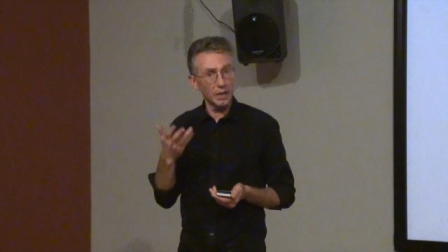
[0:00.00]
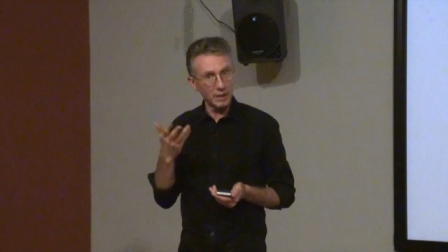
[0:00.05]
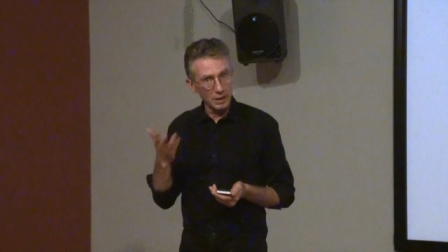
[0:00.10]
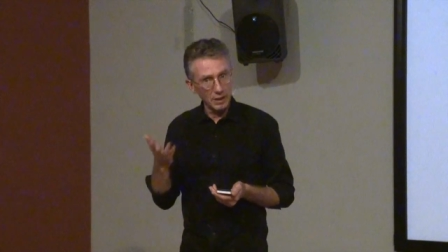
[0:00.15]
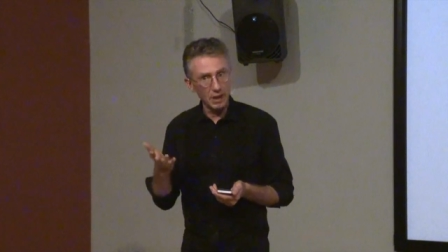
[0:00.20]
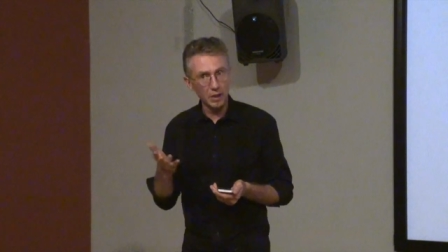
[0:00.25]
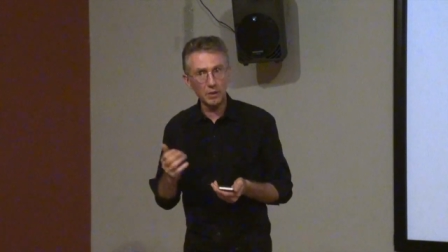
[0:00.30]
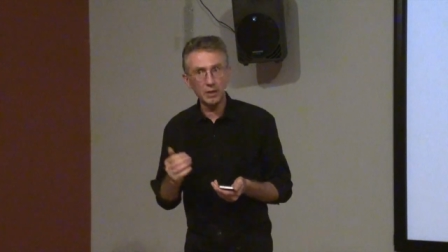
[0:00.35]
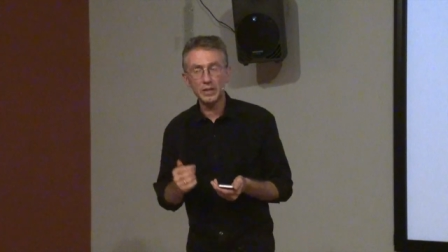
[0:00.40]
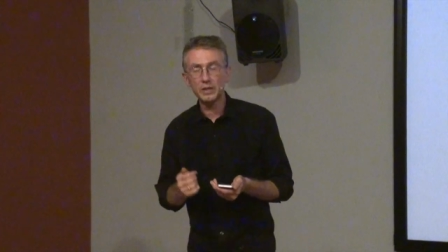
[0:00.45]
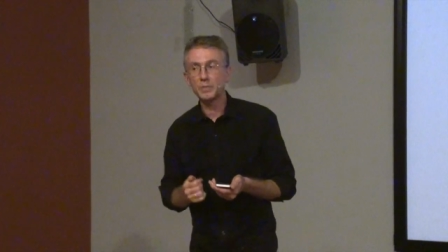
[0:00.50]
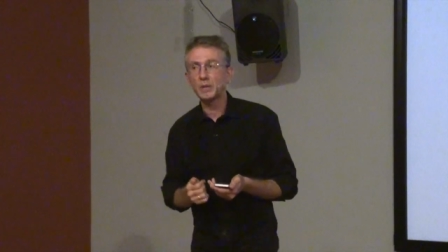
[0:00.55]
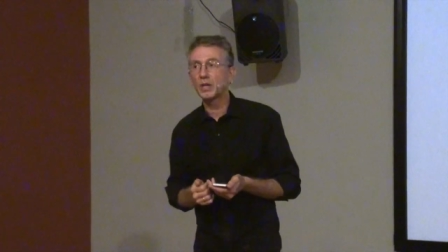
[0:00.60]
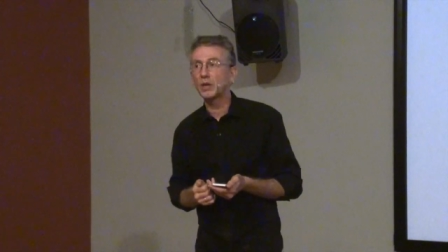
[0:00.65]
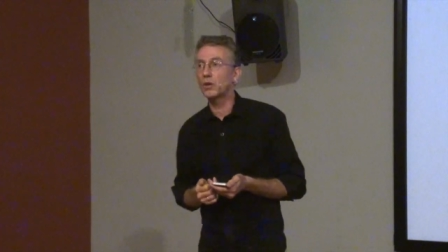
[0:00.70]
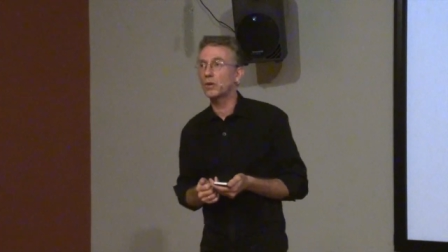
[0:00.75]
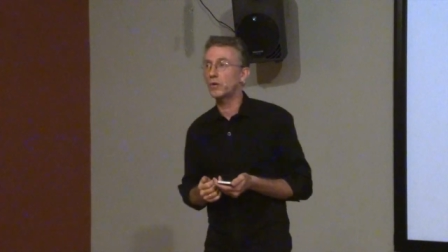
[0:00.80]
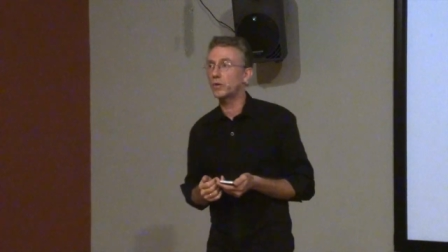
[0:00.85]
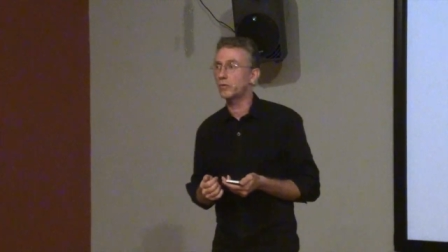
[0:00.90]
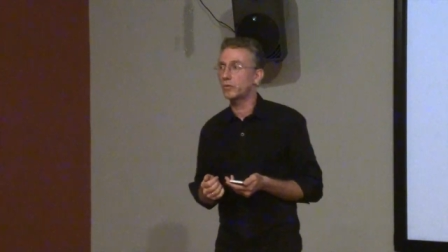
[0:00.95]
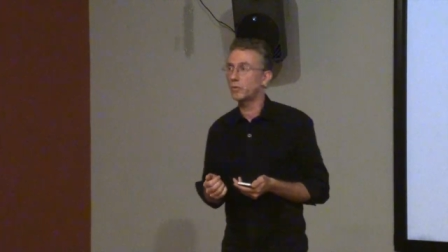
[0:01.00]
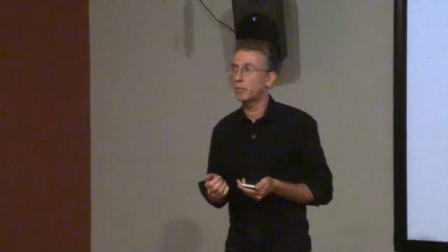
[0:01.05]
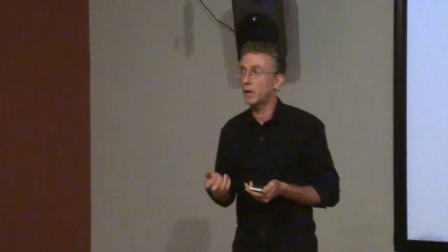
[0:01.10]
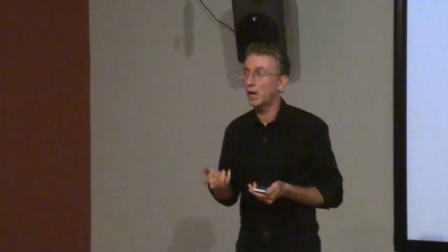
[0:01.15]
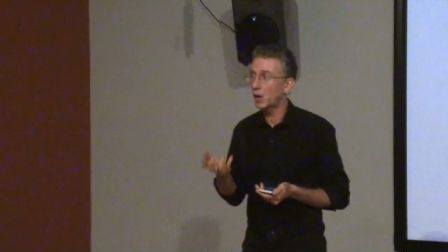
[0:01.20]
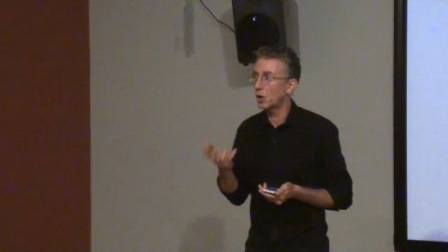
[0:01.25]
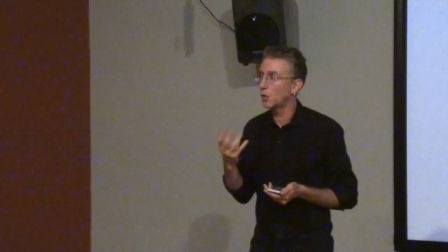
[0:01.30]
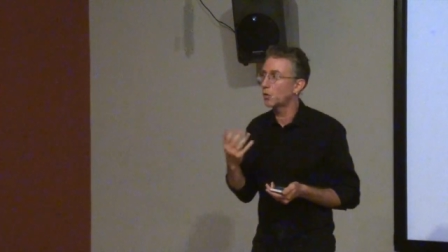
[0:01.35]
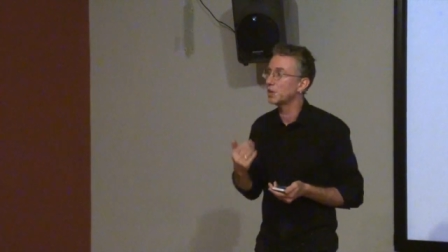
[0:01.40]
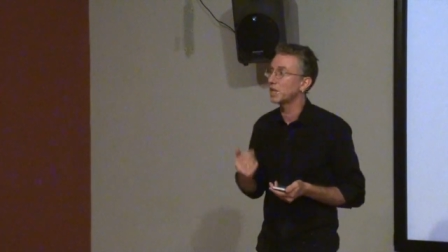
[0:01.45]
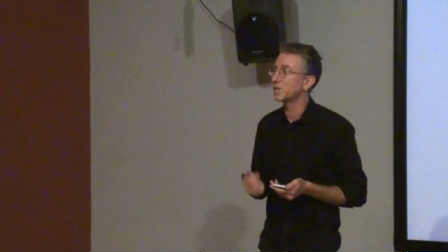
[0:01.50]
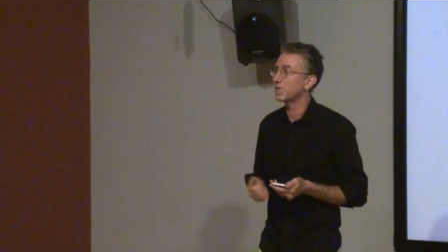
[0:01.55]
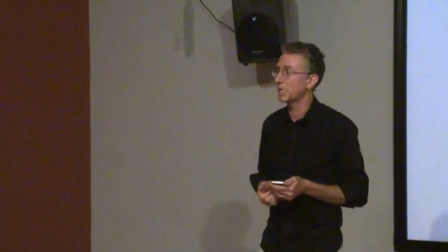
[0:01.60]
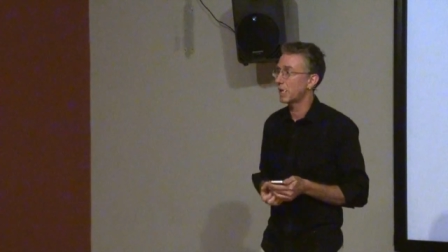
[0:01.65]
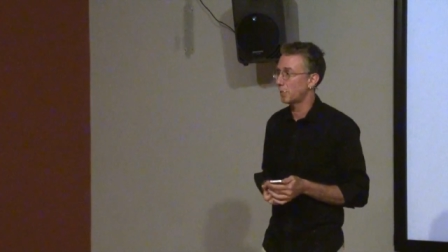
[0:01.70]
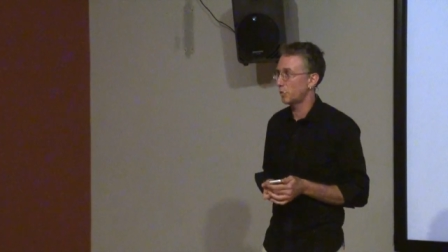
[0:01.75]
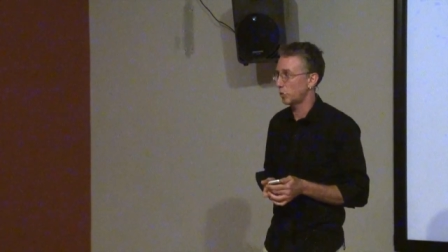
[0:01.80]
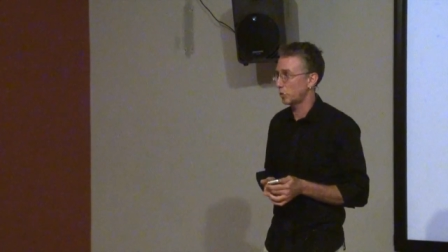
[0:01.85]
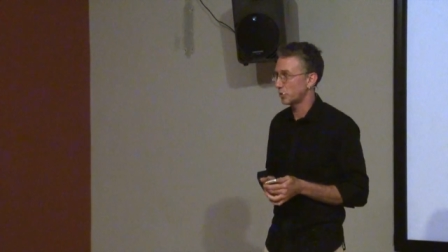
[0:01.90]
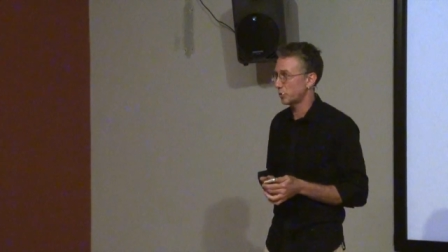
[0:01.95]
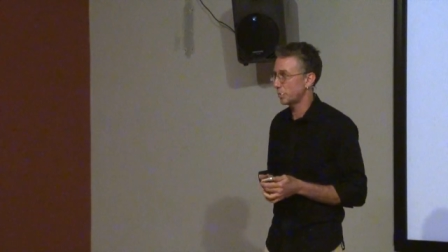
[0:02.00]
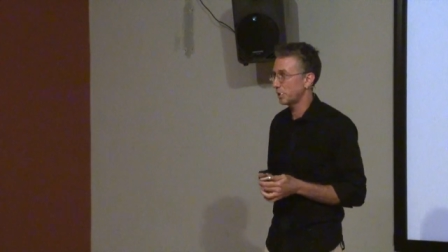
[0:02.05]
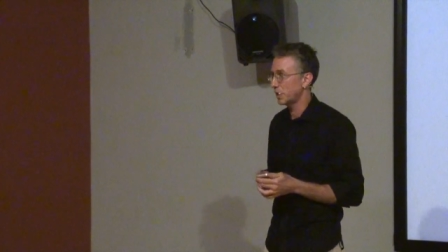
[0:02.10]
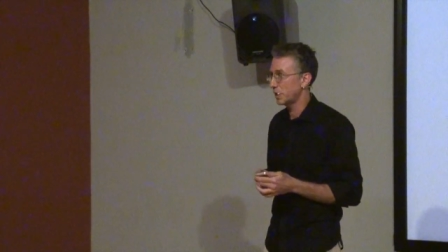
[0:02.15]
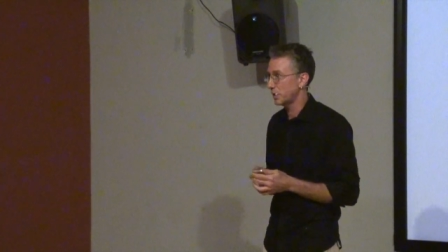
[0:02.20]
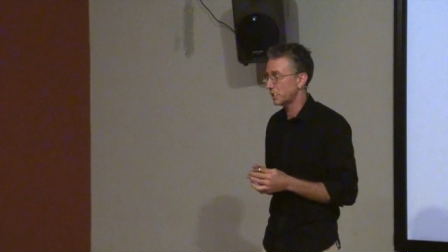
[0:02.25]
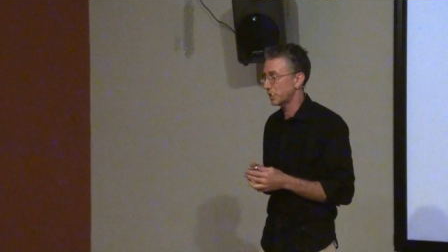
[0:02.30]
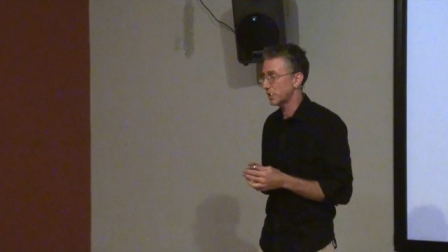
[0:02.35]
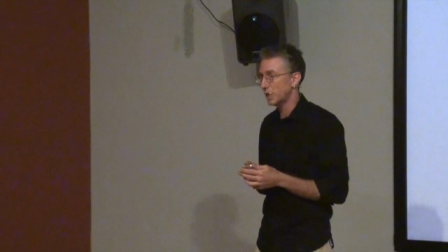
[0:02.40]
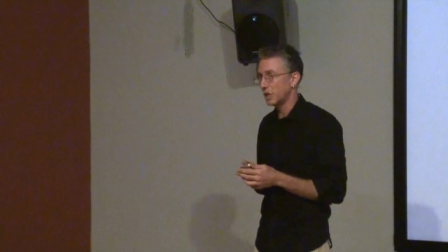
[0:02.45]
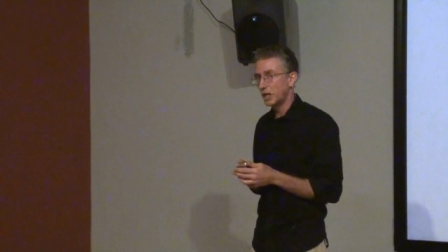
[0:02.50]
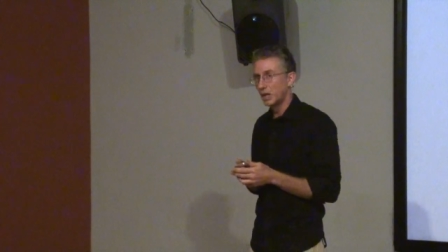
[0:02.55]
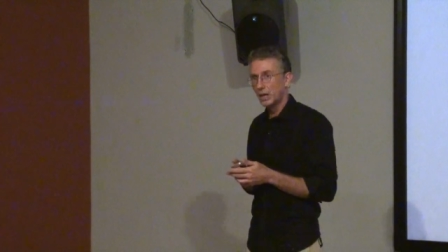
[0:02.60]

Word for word: And now let me go through my own examples because